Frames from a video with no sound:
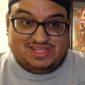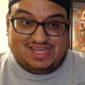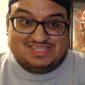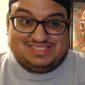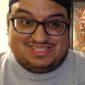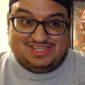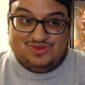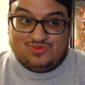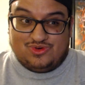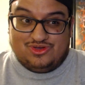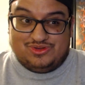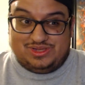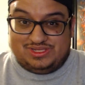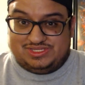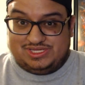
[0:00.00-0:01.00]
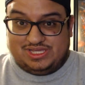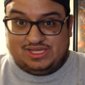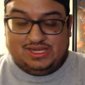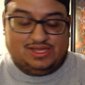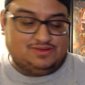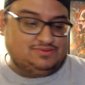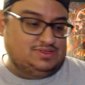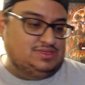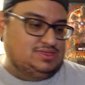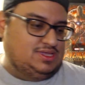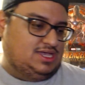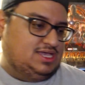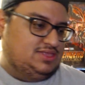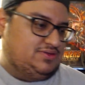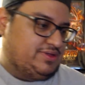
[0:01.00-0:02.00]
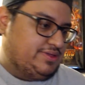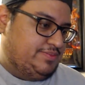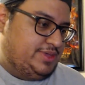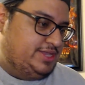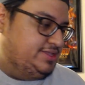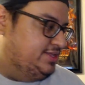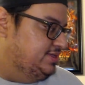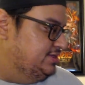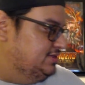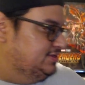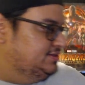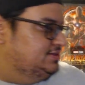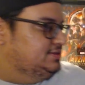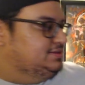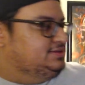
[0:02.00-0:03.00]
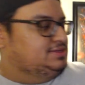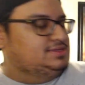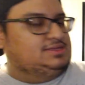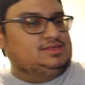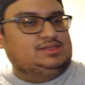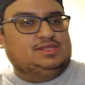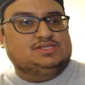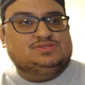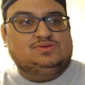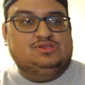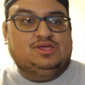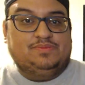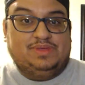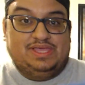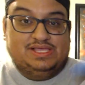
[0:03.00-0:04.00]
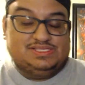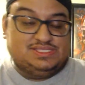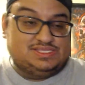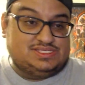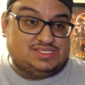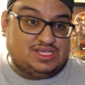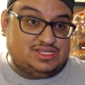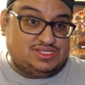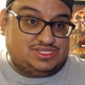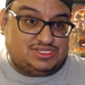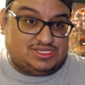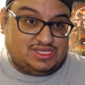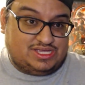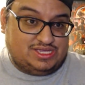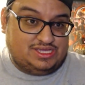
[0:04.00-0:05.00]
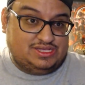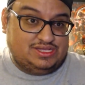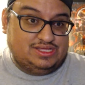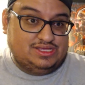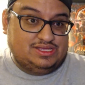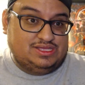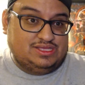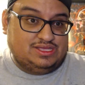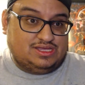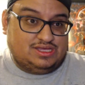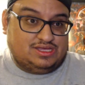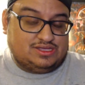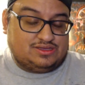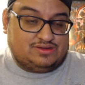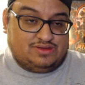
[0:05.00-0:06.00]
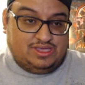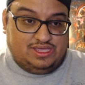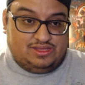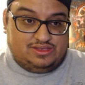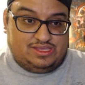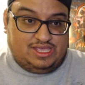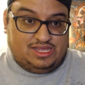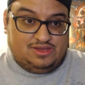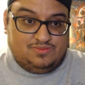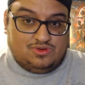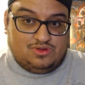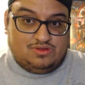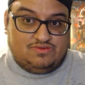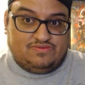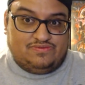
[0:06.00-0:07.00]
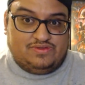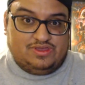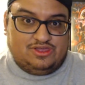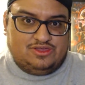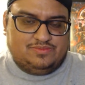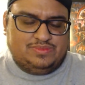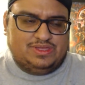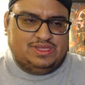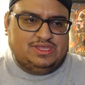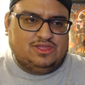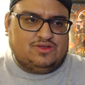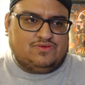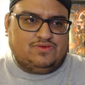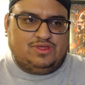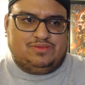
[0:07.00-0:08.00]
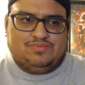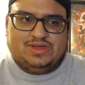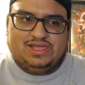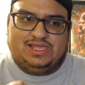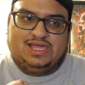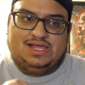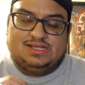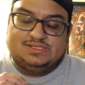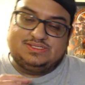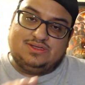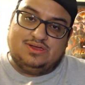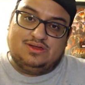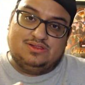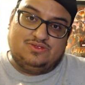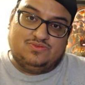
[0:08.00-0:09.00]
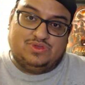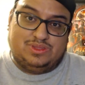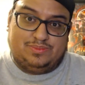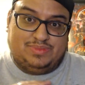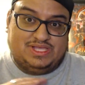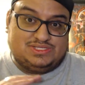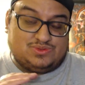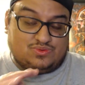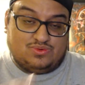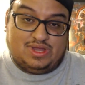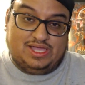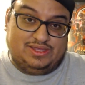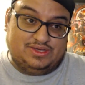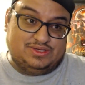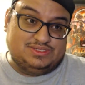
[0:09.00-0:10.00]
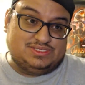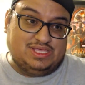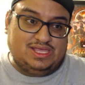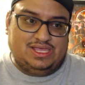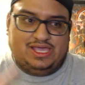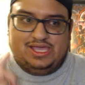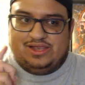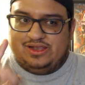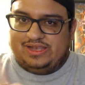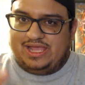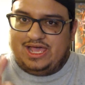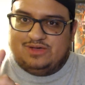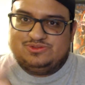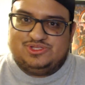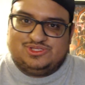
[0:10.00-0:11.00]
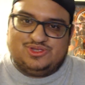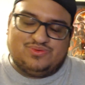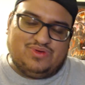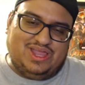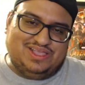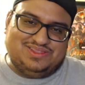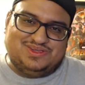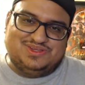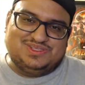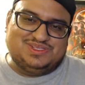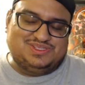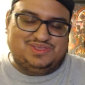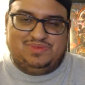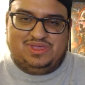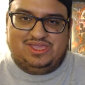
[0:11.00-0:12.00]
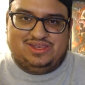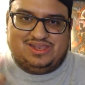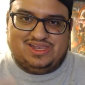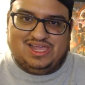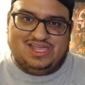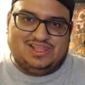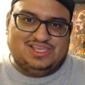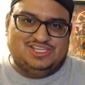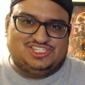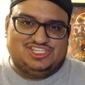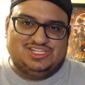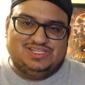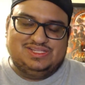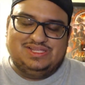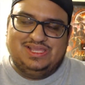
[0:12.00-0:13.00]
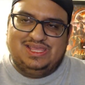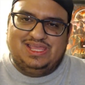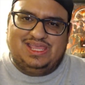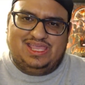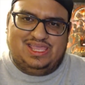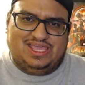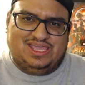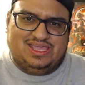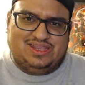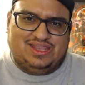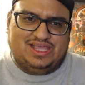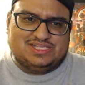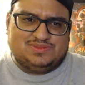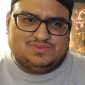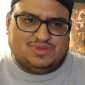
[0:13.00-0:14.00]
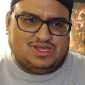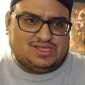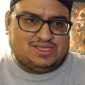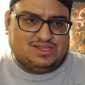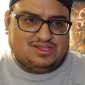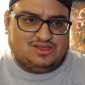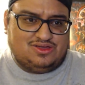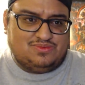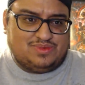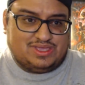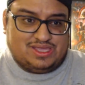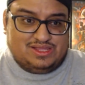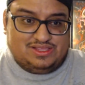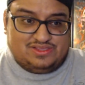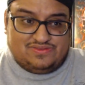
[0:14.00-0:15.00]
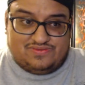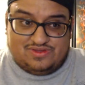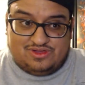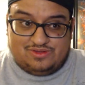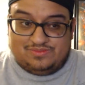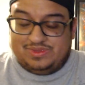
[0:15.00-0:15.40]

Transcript: seen Ronin, check it out. Highly recommend. Next one up is Sunshine. Great Danny Boyle film, written by Alex Garland, one of the best writers and now directors, because he made Annihilation and Ex Machina. Oh my god, this film,